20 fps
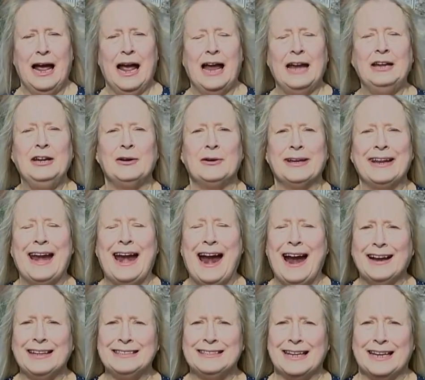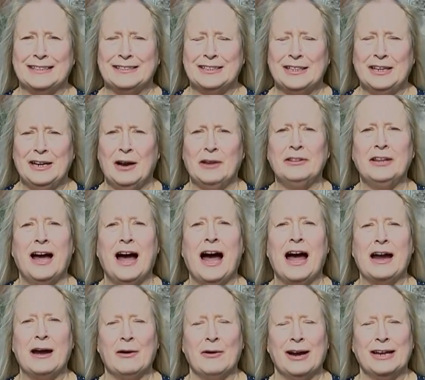And you can access it on the
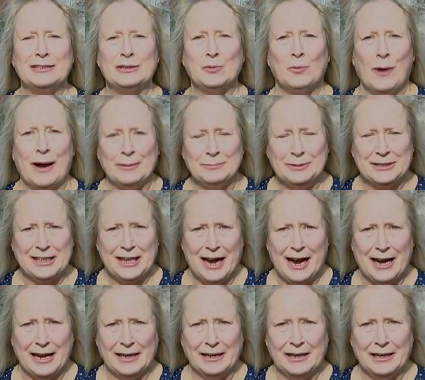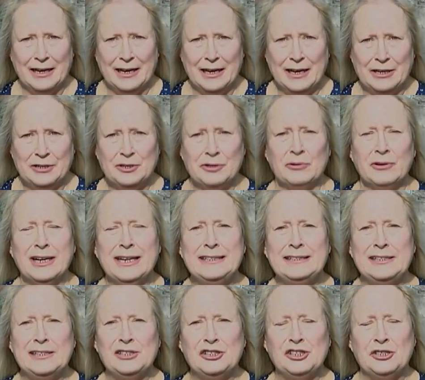IRS website.
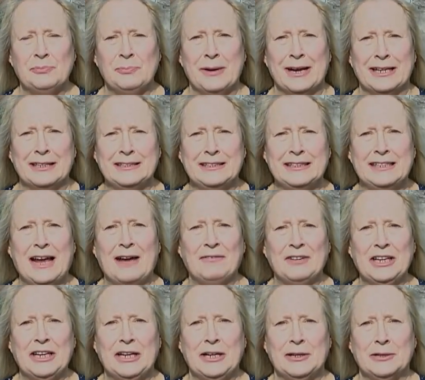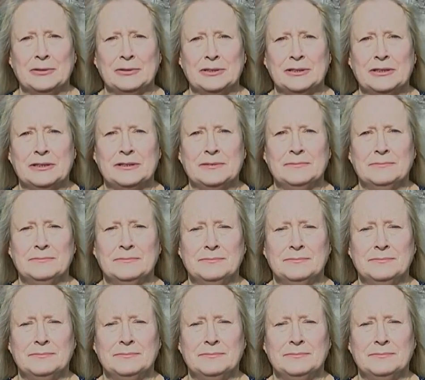Teresa Schmidt, 7 News.